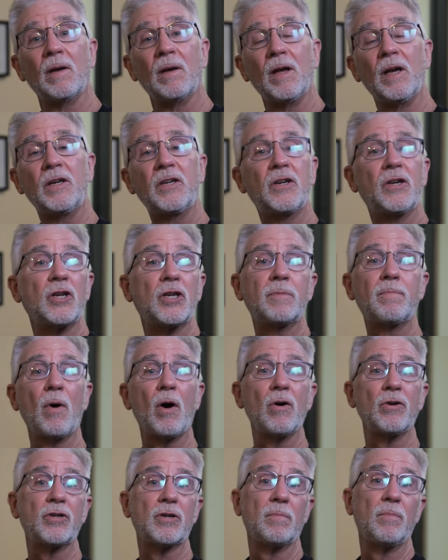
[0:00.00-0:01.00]
It's
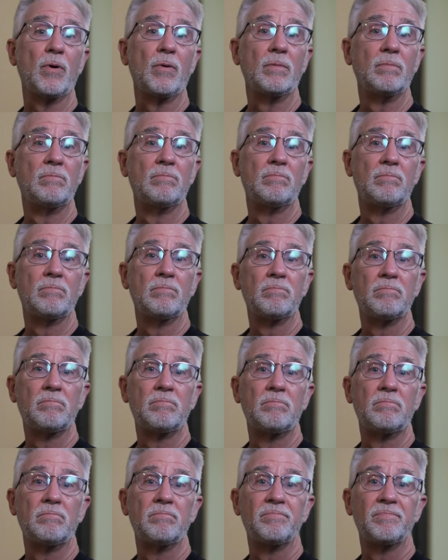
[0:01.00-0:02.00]
disposable.
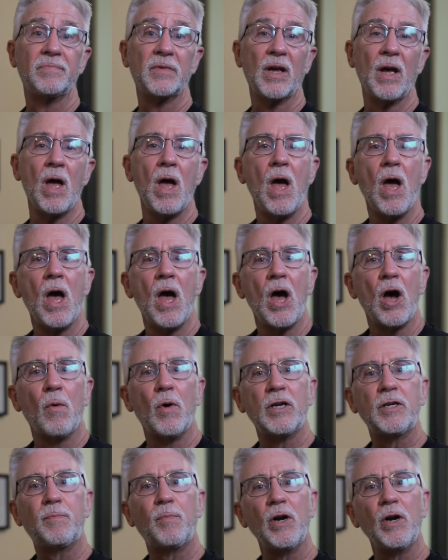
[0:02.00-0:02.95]
Which